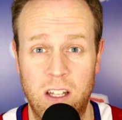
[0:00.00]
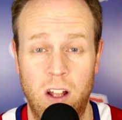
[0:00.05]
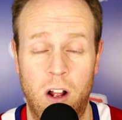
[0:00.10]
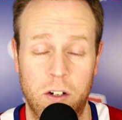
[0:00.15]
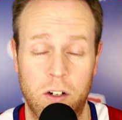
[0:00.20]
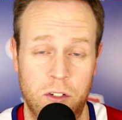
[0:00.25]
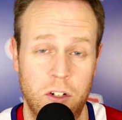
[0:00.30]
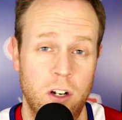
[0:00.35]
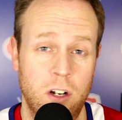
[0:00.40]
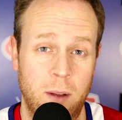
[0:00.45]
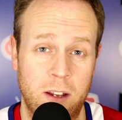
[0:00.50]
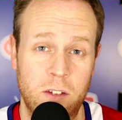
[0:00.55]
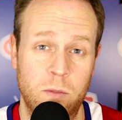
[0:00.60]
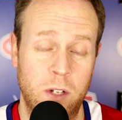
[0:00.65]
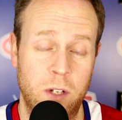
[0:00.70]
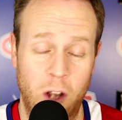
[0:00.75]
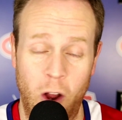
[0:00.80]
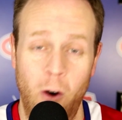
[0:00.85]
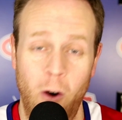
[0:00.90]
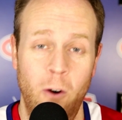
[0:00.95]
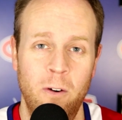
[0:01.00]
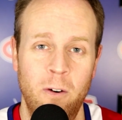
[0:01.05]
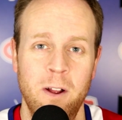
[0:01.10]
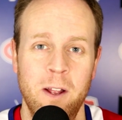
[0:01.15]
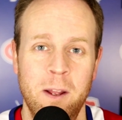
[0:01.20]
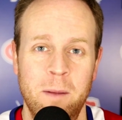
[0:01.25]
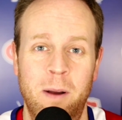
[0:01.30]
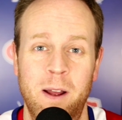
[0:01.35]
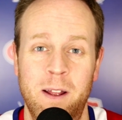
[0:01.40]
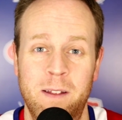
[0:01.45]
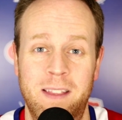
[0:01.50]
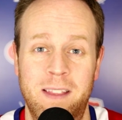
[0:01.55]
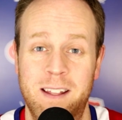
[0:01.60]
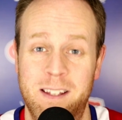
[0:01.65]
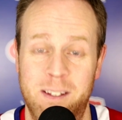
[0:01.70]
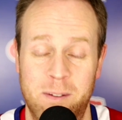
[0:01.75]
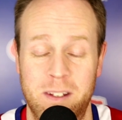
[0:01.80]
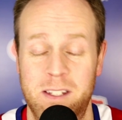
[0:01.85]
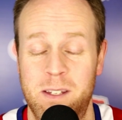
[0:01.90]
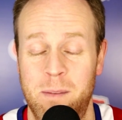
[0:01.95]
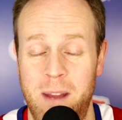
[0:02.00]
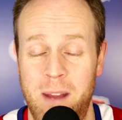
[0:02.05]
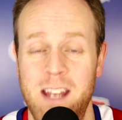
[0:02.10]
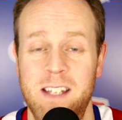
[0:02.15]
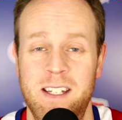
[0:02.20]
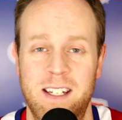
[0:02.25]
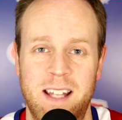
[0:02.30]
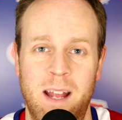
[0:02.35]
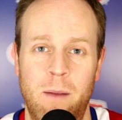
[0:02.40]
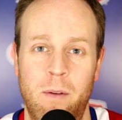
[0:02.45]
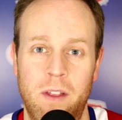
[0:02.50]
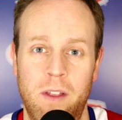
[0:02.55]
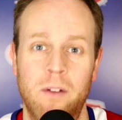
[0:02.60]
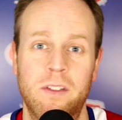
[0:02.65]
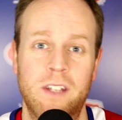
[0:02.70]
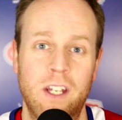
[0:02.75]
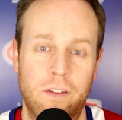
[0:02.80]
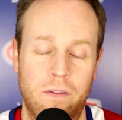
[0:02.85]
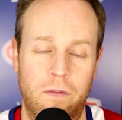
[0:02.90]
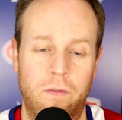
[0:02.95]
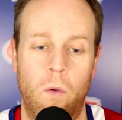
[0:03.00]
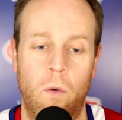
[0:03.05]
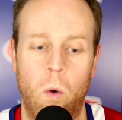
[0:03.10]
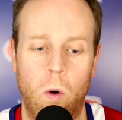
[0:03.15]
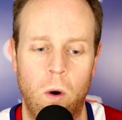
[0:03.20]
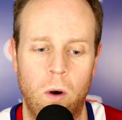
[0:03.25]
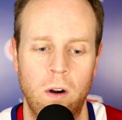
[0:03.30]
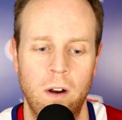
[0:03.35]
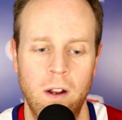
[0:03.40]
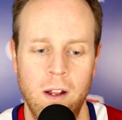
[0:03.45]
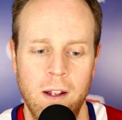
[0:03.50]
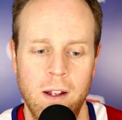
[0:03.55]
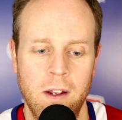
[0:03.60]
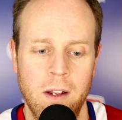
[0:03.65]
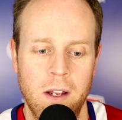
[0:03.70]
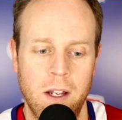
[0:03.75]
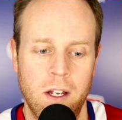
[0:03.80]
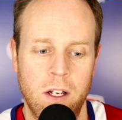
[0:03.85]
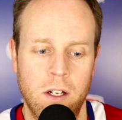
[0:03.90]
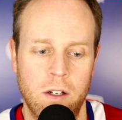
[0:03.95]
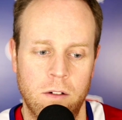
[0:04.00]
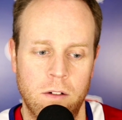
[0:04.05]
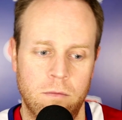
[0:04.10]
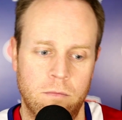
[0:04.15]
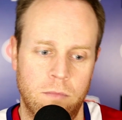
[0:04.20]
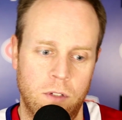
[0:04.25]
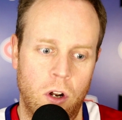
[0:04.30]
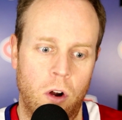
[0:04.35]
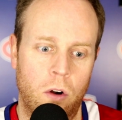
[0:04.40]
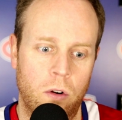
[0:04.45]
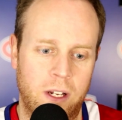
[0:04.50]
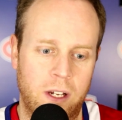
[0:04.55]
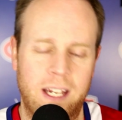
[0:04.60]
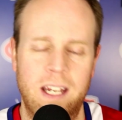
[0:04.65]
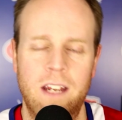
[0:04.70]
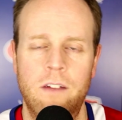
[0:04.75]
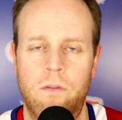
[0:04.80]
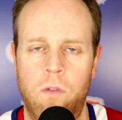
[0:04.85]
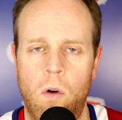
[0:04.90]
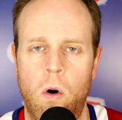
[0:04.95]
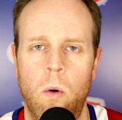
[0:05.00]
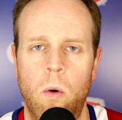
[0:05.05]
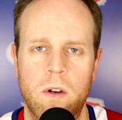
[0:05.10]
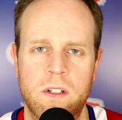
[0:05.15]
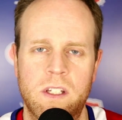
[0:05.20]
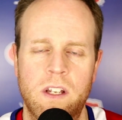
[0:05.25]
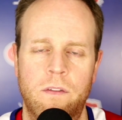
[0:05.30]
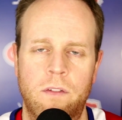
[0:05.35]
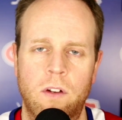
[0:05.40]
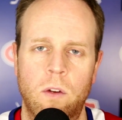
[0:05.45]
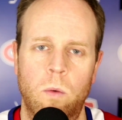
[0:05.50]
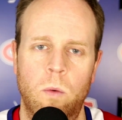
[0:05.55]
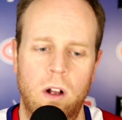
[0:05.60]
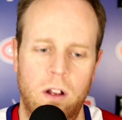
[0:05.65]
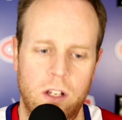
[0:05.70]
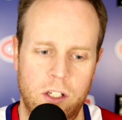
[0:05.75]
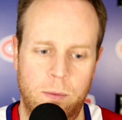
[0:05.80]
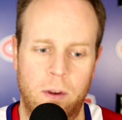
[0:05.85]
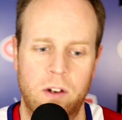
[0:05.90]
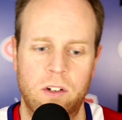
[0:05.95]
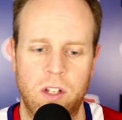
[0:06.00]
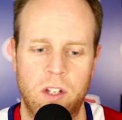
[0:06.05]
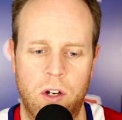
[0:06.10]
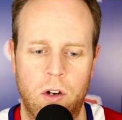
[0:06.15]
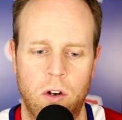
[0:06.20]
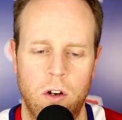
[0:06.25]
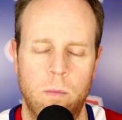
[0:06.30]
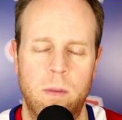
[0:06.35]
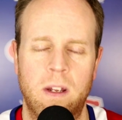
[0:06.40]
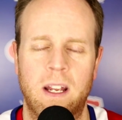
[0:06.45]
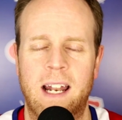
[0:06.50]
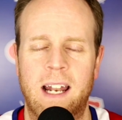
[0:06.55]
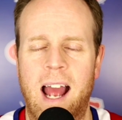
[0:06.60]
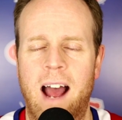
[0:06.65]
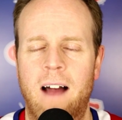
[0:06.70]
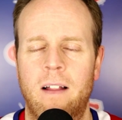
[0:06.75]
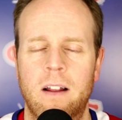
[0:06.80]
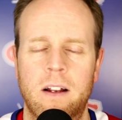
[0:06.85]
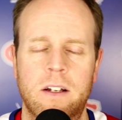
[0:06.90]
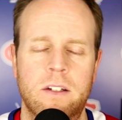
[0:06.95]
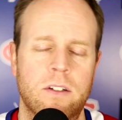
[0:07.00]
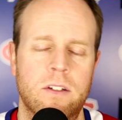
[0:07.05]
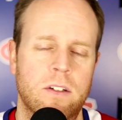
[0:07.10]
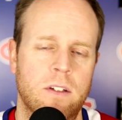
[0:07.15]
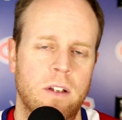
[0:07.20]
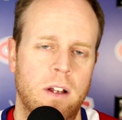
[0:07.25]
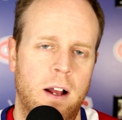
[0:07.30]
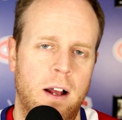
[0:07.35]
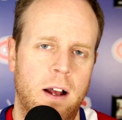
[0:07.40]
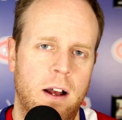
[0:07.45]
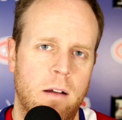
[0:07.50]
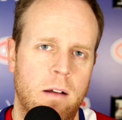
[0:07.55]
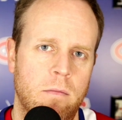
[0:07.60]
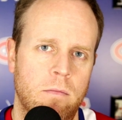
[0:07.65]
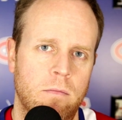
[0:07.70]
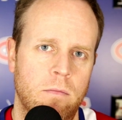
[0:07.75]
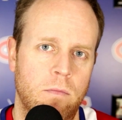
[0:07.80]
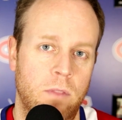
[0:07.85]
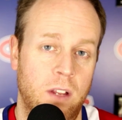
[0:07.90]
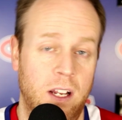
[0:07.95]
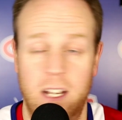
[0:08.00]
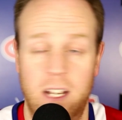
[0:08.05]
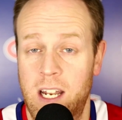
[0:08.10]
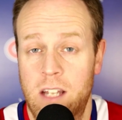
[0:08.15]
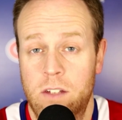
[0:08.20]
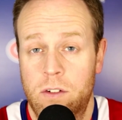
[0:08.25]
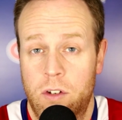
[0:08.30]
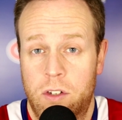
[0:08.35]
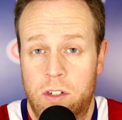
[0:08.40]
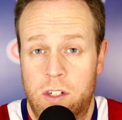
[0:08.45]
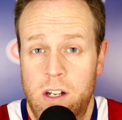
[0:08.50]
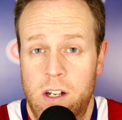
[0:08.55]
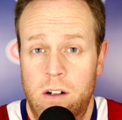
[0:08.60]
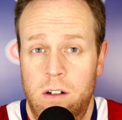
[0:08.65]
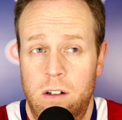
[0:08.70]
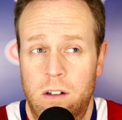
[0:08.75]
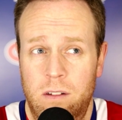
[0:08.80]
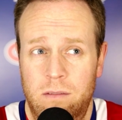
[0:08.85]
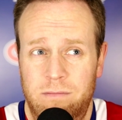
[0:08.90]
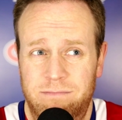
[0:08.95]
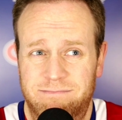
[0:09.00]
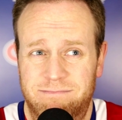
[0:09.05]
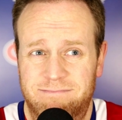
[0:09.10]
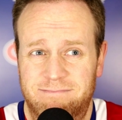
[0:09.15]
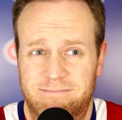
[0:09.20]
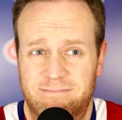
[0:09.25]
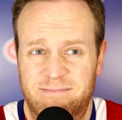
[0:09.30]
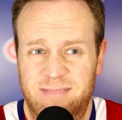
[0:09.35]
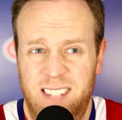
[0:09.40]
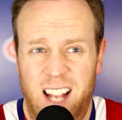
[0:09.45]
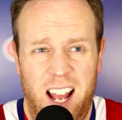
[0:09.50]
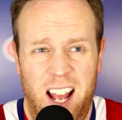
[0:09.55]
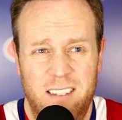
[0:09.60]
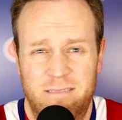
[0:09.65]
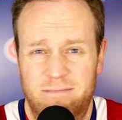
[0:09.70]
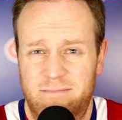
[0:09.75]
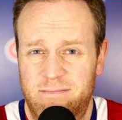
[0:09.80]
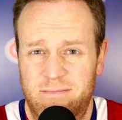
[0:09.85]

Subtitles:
long term, as we know. It's amazing that without these four, key forwards, if you will, especially Kirby and Alex, the Canadiens are still not